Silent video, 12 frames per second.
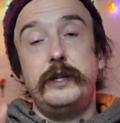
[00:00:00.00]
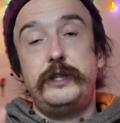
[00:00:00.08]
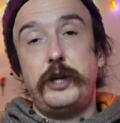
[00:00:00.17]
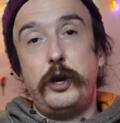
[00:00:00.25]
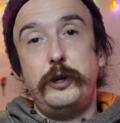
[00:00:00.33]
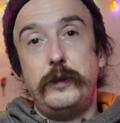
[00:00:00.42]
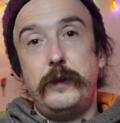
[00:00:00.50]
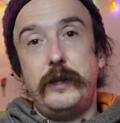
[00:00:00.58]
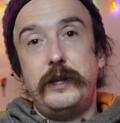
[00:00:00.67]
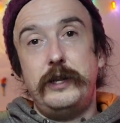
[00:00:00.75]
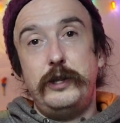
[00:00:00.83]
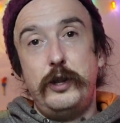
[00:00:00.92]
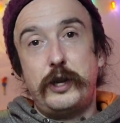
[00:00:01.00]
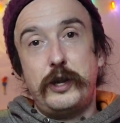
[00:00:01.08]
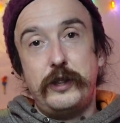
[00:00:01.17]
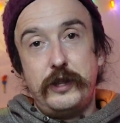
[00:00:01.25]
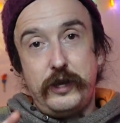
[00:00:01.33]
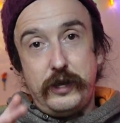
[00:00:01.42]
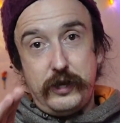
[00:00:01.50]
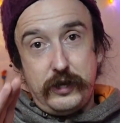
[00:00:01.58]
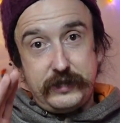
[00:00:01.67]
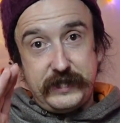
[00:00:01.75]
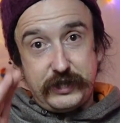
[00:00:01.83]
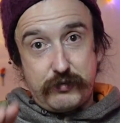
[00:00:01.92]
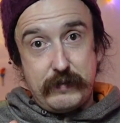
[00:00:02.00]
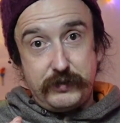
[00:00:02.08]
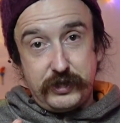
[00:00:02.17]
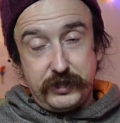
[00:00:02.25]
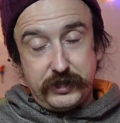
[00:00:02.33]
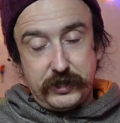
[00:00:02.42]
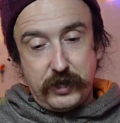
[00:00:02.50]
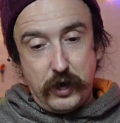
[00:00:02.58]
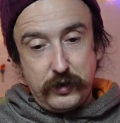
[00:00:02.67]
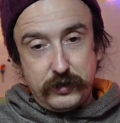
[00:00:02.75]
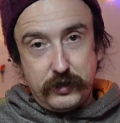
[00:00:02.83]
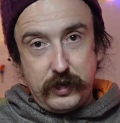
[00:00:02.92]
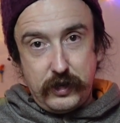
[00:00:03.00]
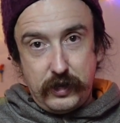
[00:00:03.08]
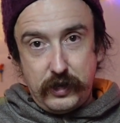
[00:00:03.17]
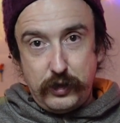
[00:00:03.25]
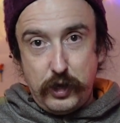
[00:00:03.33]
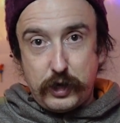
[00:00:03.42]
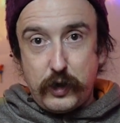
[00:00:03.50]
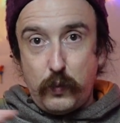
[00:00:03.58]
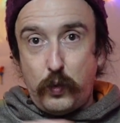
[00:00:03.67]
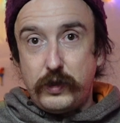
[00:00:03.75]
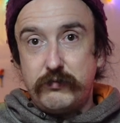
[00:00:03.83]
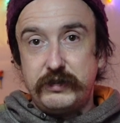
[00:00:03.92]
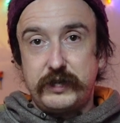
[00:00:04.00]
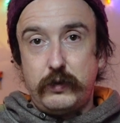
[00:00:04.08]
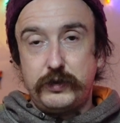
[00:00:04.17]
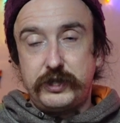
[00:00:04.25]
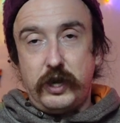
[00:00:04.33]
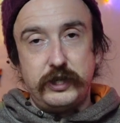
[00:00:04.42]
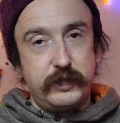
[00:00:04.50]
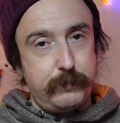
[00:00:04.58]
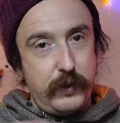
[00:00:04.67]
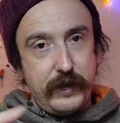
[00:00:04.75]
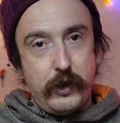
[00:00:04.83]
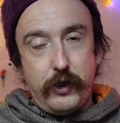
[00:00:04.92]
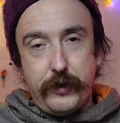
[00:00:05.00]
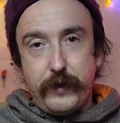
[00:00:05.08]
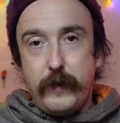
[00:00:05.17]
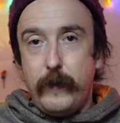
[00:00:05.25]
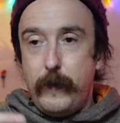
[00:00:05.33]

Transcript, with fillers: Don't look at the description. So don't look at what the results are. Just put it on.